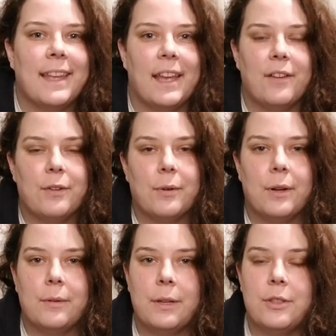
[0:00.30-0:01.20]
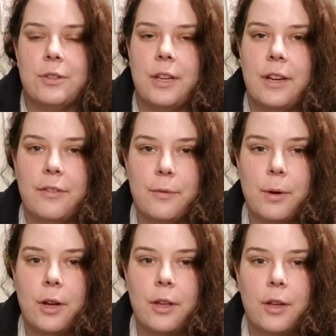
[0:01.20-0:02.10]
Hey everyone, Rachel here from
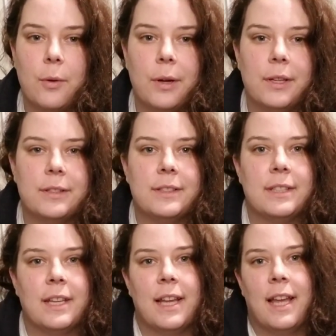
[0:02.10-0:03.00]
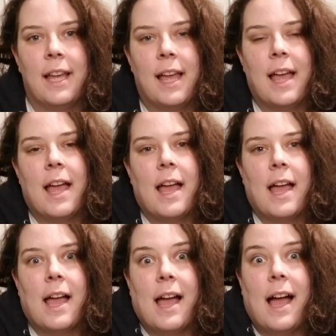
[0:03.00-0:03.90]
Curly Quilt.
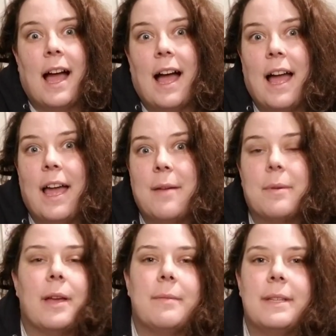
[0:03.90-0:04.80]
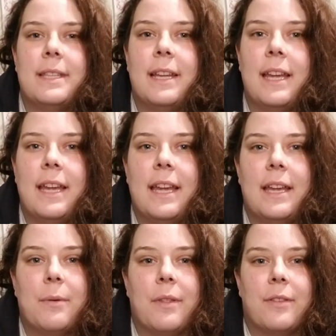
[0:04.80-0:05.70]
I'm coming
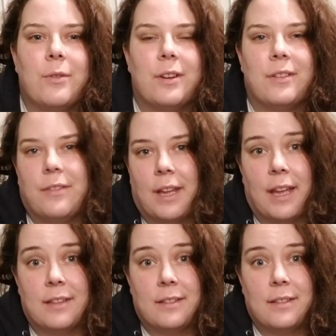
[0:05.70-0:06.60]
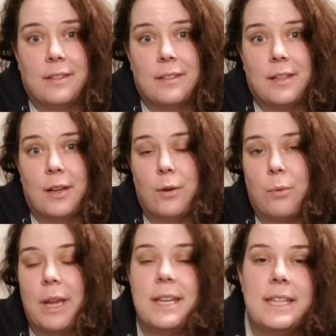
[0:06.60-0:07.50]
today with sort of, I guess, a
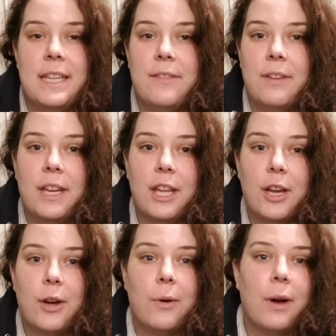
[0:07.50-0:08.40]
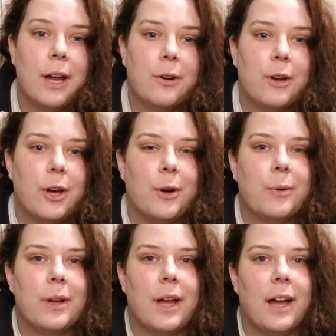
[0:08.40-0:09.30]
ranty video. I don't know.
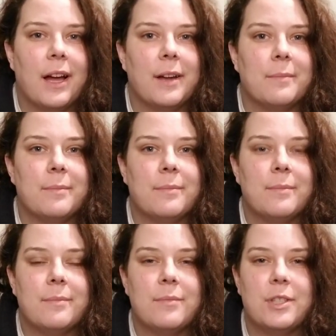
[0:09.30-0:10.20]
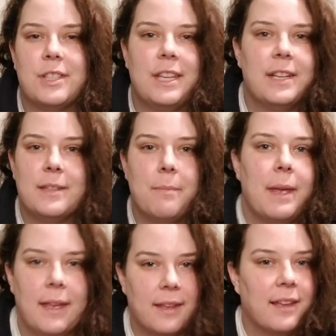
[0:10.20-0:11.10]
Um, just needed to
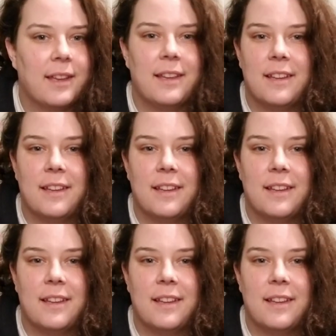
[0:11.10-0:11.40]
make